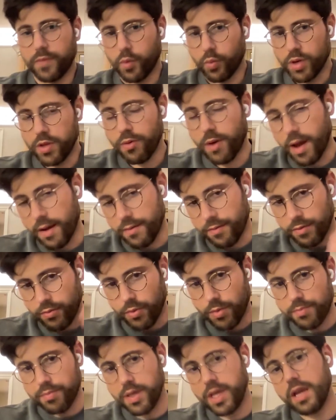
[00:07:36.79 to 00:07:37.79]
when you have a
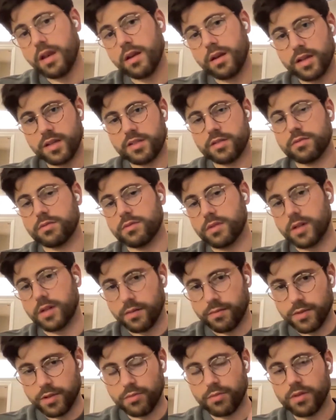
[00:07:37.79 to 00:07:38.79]
repeated history
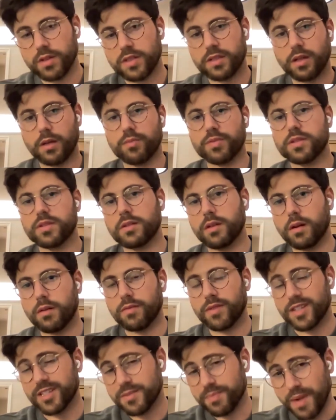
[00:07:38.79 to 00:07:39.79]
of doing this type of
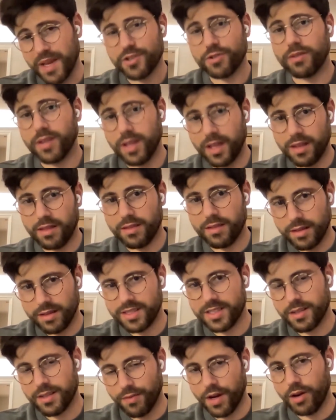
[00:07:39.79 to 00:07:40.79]
stuff, and especially the
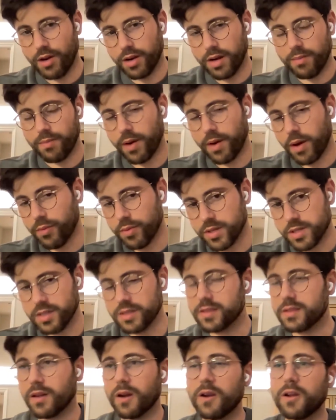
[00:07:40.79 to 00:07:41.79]
severity by which
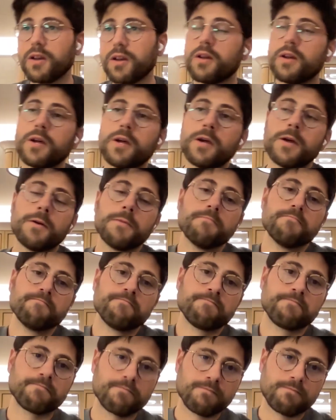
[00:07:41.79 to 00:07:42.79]
he's done it,
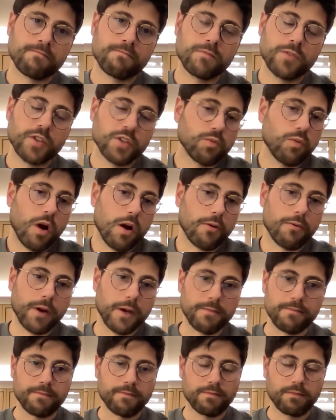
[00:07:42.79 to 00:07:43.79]
just walk
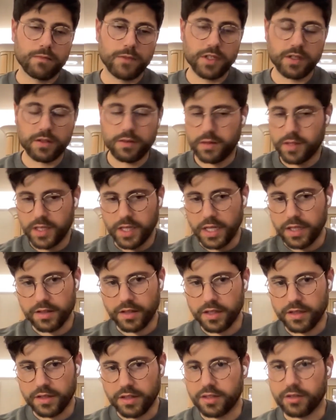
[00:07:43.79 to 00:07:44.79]
away. Just
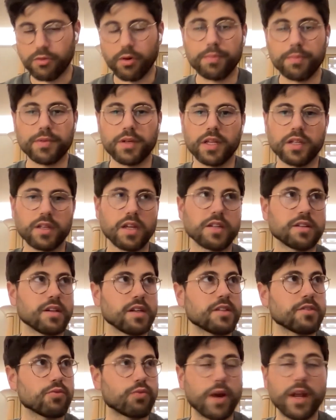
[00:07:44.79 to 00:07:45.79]
it's it's it's it's
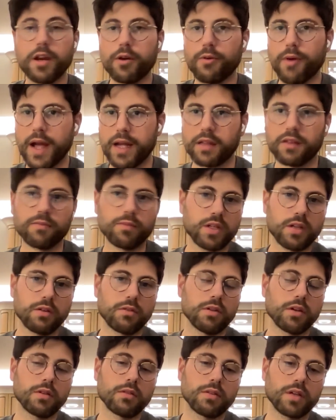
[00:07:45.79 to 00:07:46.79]
it's radioactive
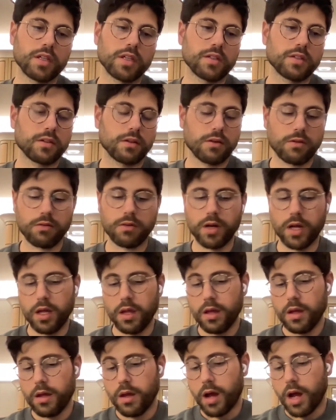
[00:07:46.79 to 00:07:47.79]
material, and so
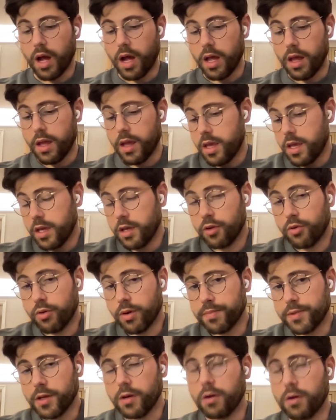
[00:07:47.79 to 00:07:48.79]
in
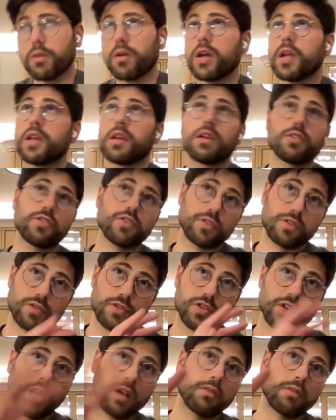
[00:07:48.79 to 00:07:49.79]
crypto and
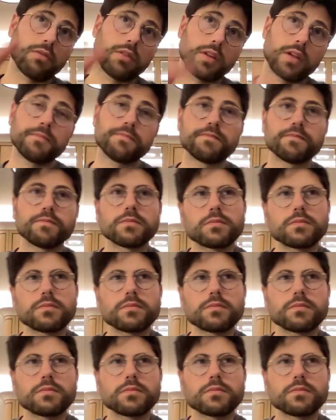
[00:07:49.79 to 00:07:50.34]
just generally,